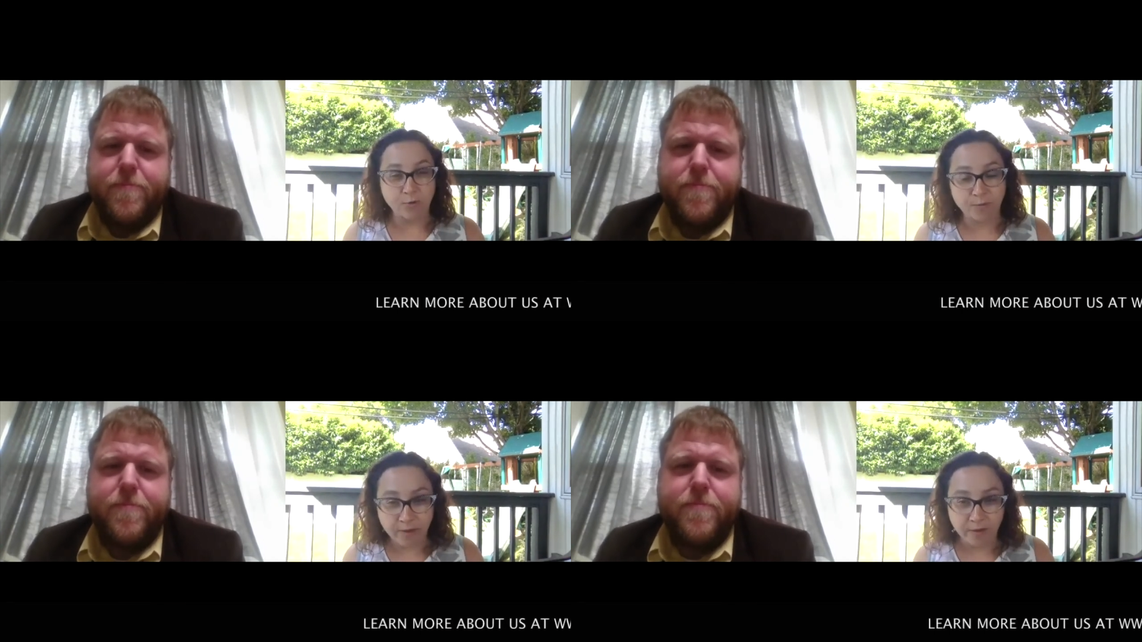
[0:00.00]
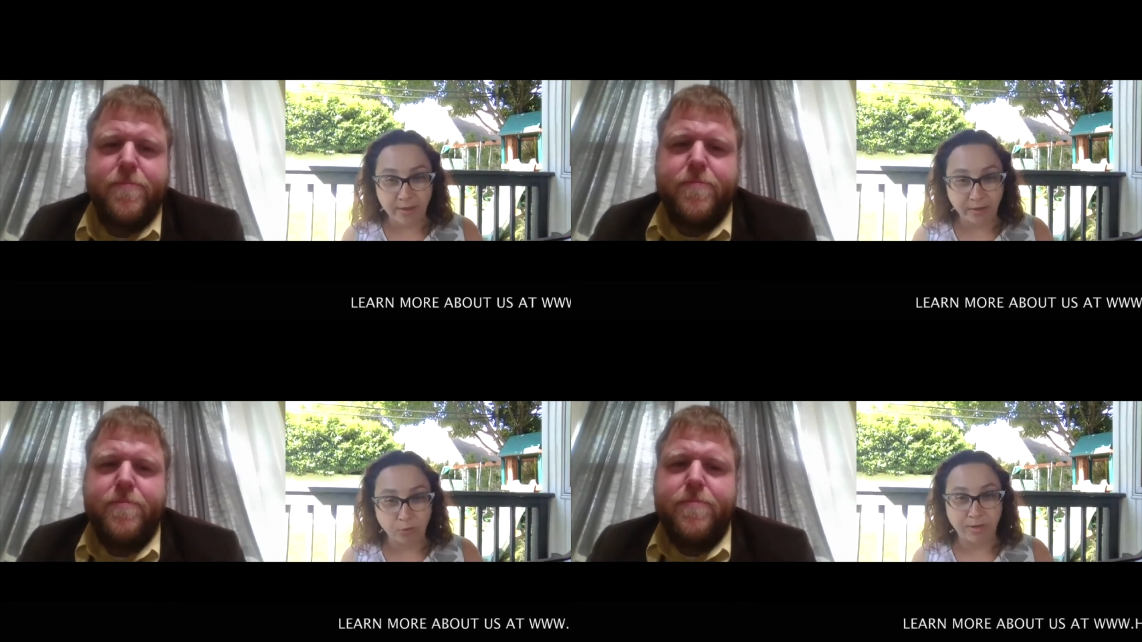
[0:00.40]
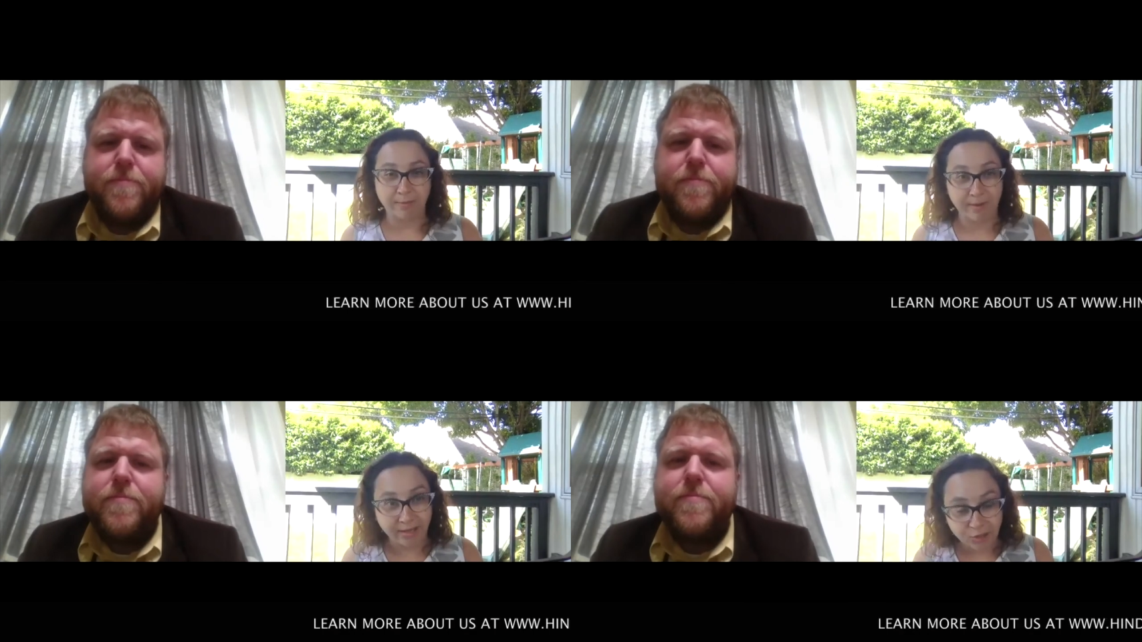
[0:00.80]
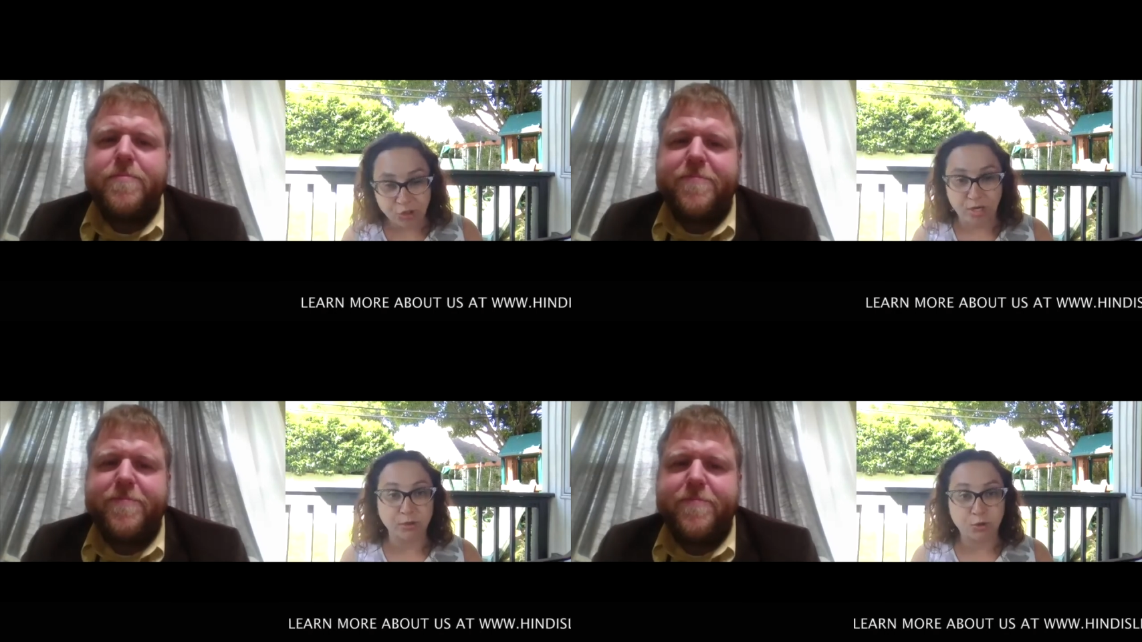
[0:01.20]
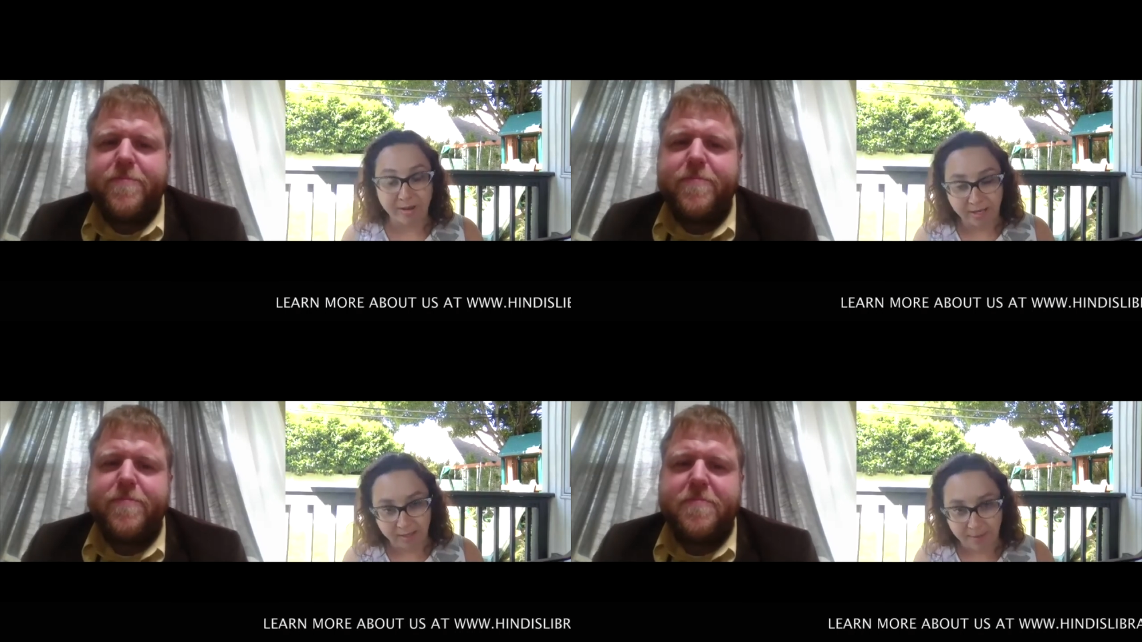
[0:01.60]
Speaker 1: feel that you can make a change
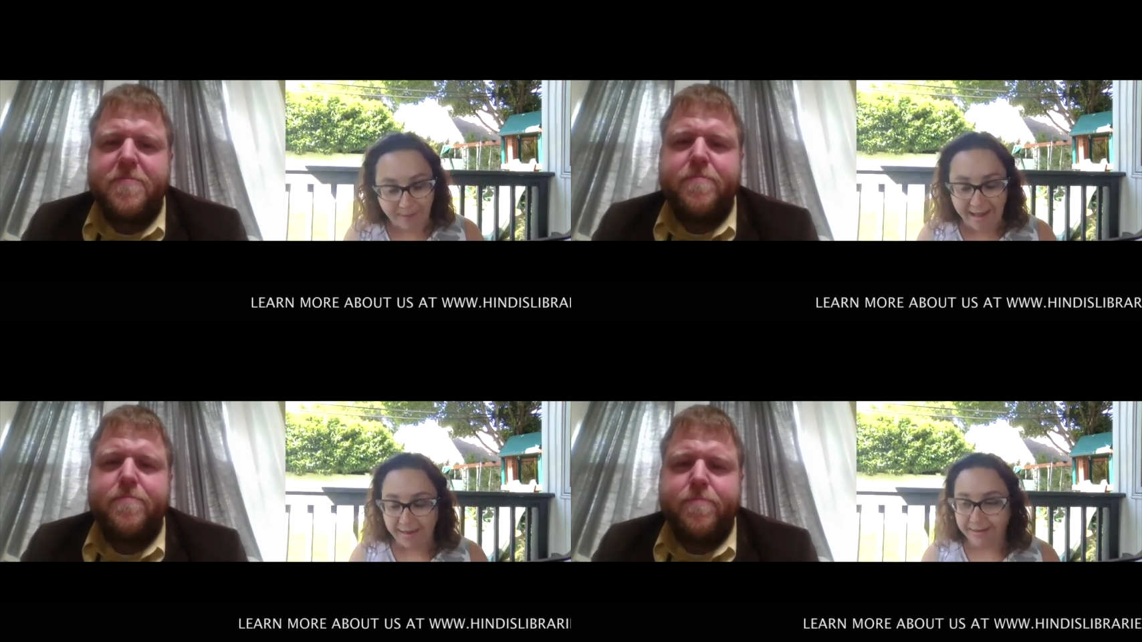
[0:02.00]
make an impact